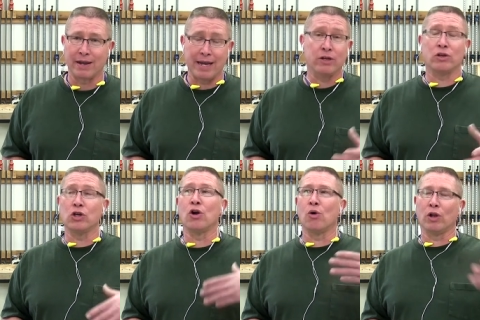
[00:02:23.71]
And,
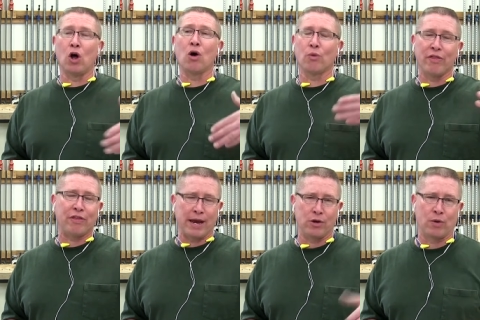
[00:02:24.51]
you know, along with
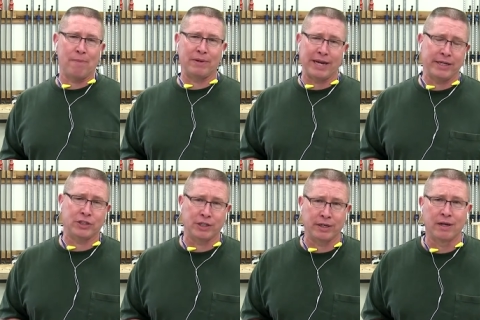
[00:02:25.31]
that, your
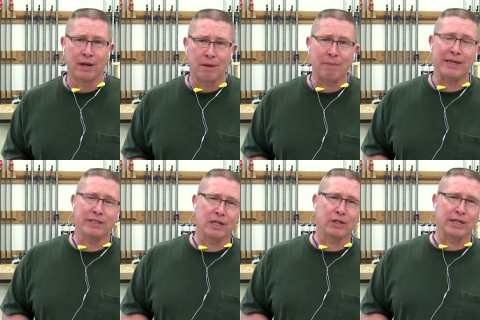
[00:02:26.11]
reputation
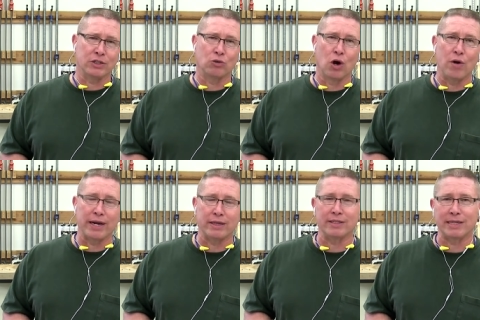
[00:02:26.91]
basically is
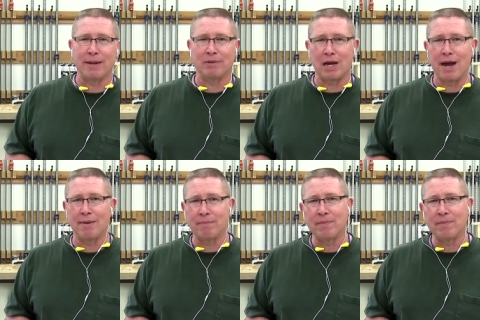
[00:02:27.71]
growing at the same time.